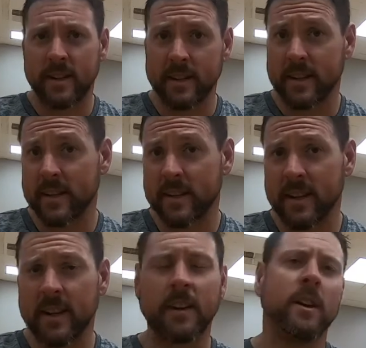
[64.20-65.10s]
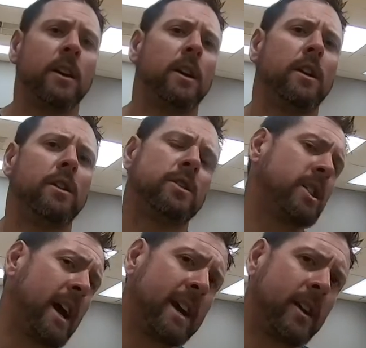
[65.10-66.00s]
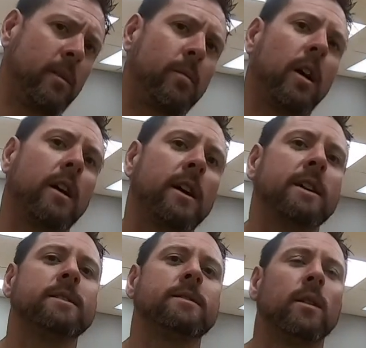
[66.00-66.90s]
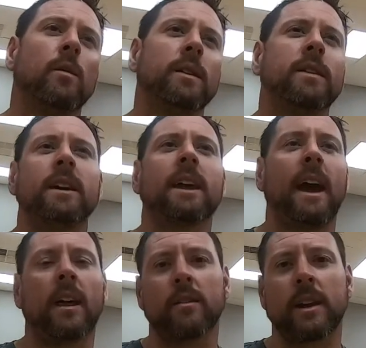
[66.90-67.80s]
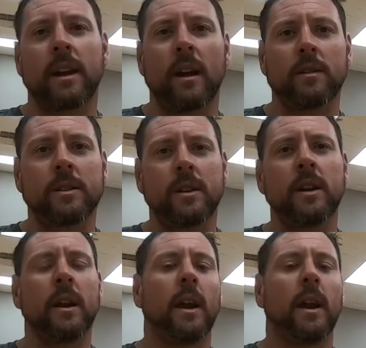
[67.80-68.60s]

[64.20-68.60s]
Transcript: the intensity, you're tracking your progress with the calorie counter.